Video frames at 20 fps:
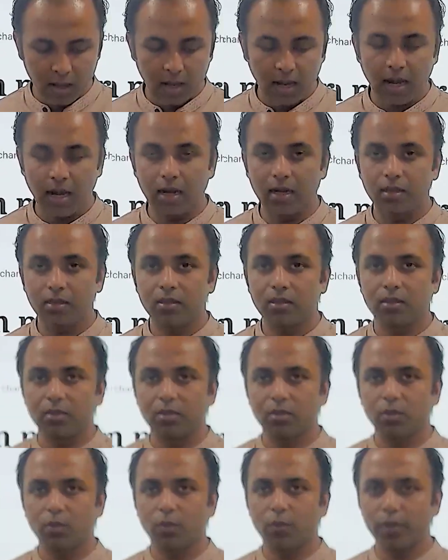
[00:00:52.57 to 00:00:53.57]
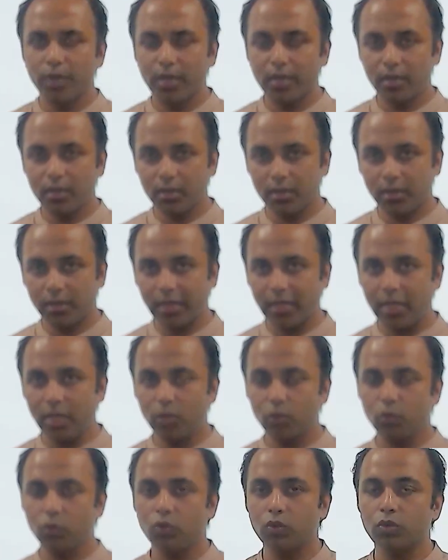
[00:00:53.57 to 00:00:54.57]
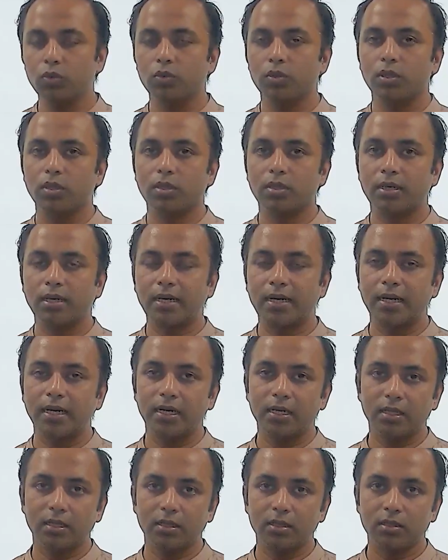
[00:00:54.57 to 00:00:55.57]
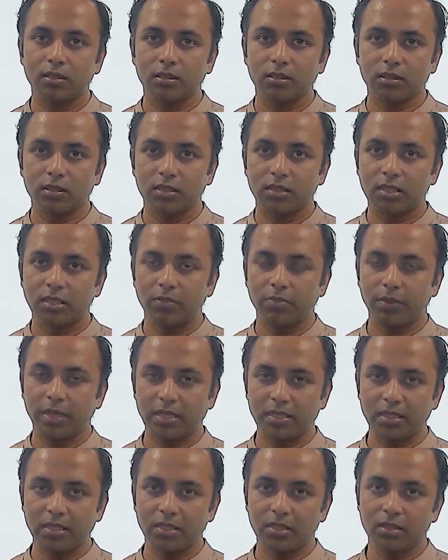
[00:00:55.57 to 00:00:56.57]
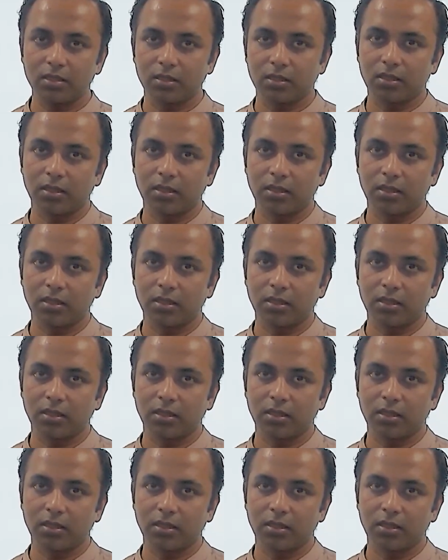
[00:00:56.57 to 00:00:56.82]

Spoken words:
And we are trying to relate the present